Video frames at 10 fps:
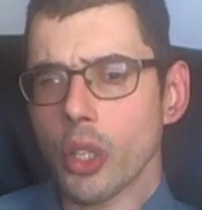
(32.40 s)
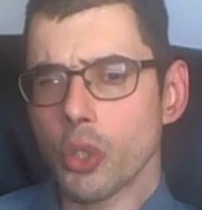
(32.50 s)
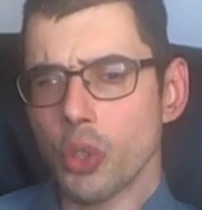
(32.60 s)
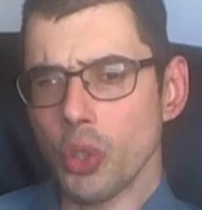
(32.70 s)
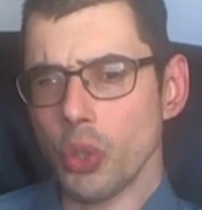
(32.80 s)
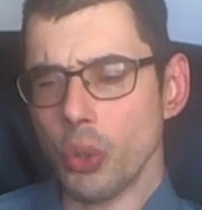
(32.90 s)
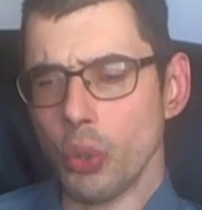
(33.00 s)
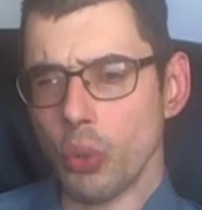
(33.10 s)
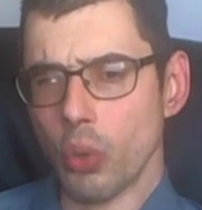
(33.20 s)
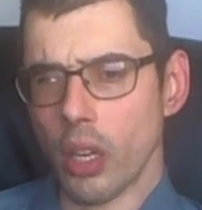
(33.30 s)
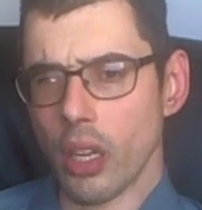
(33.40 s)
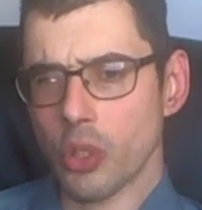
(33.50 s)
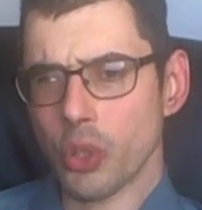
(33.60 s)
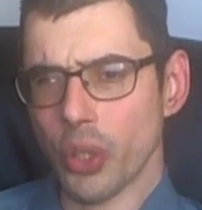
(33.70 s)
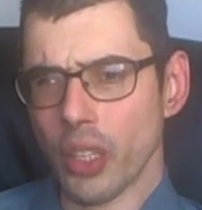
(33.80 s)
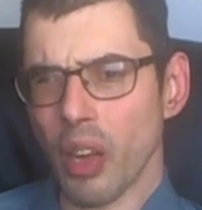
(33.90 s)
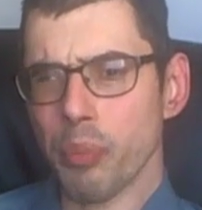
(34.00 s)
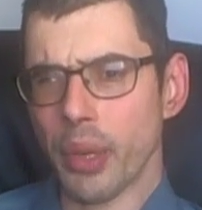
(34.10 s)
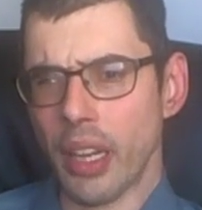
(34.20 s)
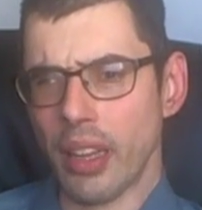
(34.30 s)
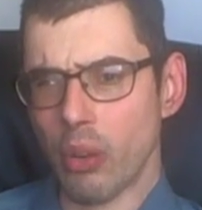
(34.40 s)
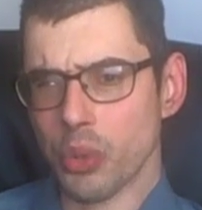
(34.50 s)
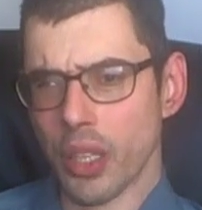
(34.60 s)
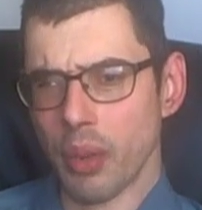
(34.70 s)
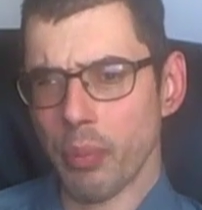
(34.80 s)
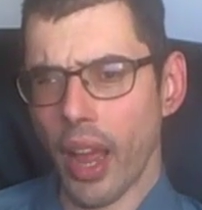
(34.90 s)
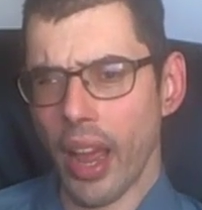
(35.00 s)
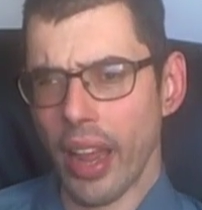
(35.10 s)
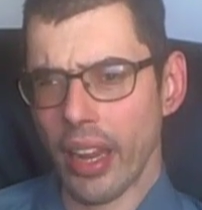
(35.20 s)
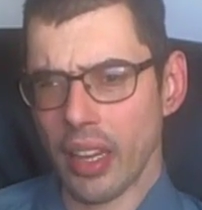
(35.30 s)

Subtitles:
to a certain company that was going to buy